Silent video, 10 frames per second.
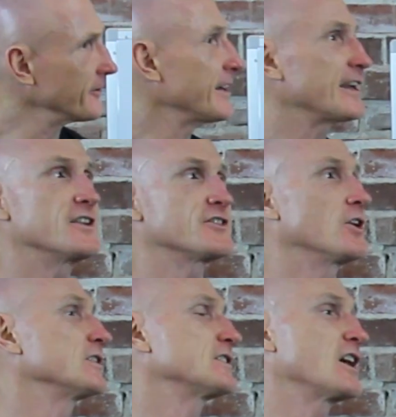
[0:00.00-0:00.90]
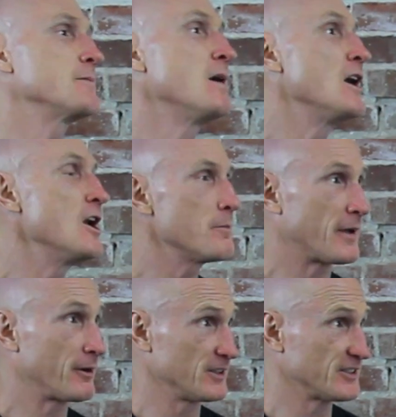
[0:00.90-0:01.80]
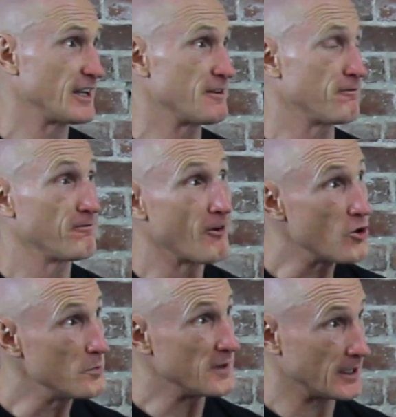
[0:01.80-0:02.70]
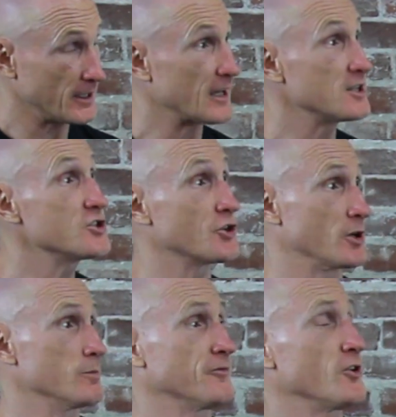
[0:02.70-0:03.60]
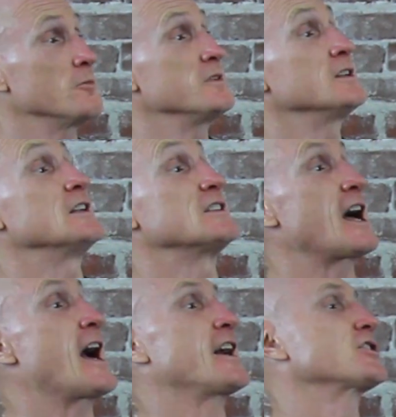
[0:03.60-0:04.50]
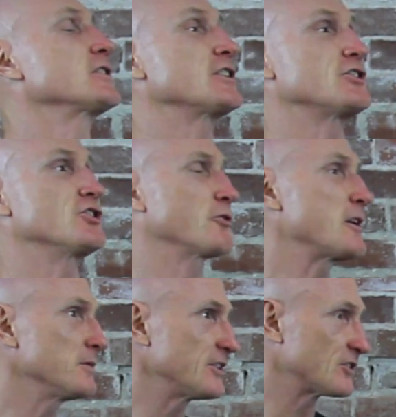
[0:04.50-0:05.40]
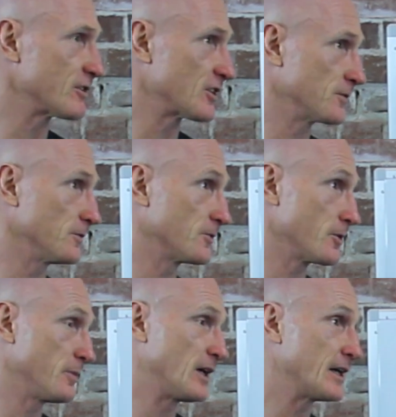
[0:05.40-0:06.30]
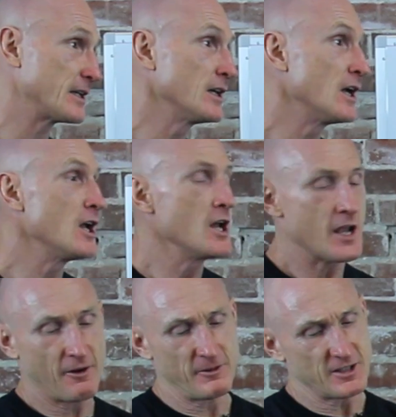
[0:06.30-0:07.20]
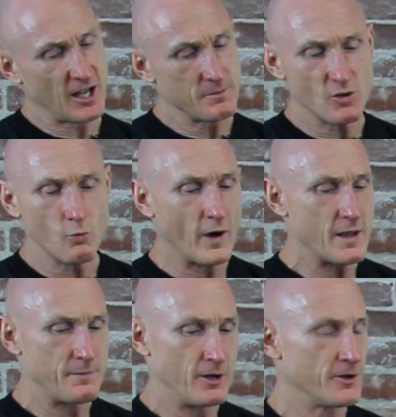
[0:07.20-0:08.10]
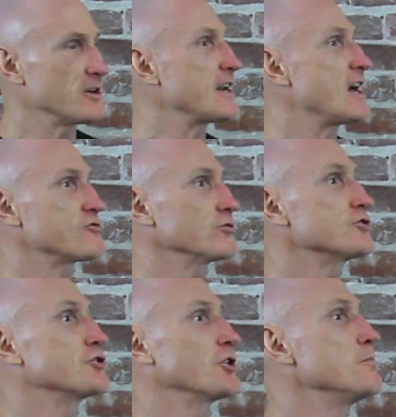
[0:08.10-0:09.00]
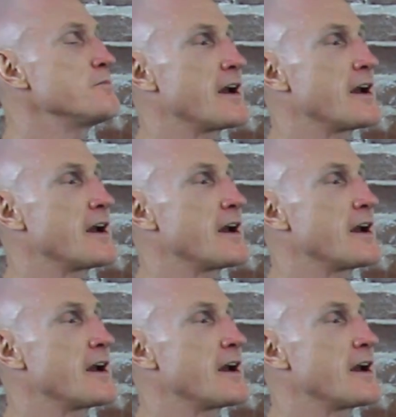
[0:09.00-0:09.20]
their hands all the time. Parasite phobia and germ phobia is actually extremely stressful for the body. Every time you wipe out your natural germ